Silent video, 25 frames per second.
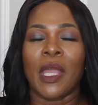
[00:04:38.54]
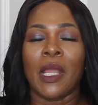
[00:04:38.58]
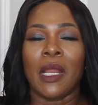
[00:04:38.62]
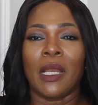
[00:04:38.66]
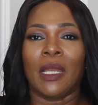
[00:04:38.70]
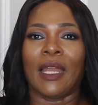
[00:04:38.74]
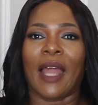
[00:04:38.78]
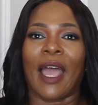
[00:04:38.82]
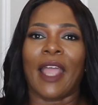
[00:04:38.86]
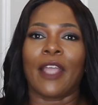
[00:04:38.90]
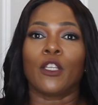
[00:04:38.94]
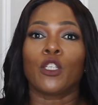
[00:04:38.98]

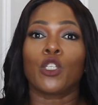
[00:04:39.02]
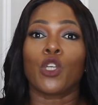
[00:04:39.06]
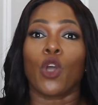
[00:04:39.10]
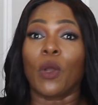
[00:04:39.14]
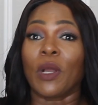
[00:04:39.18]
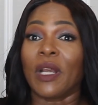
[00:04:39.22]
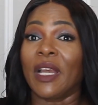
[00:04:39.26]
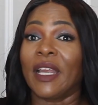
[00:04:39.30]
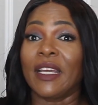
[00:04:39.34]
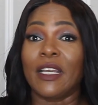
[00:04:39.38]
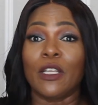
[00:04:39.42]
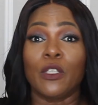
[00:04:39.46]
like
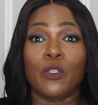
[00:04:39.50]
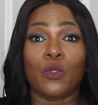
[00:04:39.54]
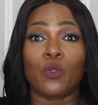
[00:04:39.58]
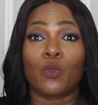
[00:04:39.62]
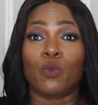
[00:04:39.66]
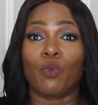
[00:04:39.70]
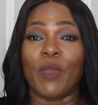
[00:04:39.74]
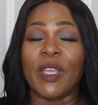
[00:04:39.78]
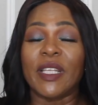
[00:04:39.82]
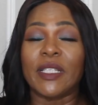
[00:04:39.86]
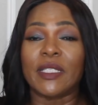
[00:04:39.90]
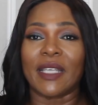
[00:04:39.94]
chocolatey
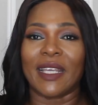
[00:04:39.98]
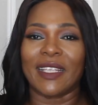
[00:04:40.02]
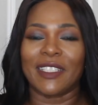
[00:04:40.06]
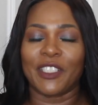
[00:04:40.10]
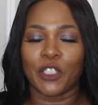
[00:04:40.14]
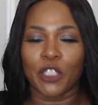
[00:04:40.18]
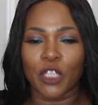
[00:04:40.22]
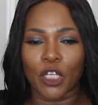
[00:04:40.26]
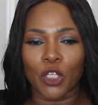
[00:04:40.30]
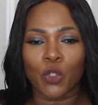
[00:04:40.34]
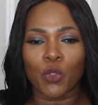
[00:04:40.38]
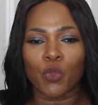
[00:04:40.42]
sweet.
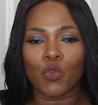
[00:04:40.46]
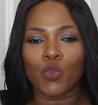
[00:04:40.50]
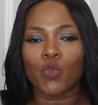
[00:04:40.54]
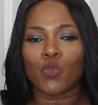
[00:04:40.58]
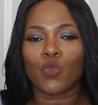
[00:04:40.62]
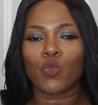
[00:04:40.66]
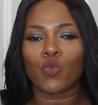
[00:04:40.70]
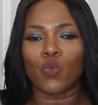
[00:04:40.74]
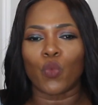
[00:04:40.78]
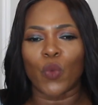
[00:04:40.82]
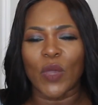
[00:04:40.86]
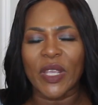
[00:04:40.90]
It's
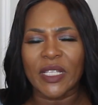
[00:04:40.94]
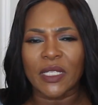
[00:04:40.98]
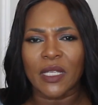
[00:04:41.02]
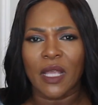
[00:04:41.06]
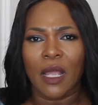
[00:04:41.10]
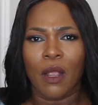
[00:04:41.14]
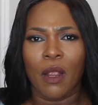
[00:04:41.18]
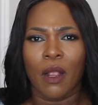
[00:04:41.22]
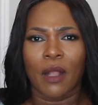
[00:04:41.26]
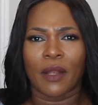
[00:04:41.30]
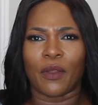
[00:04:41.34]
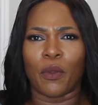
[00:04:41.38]
just sweet.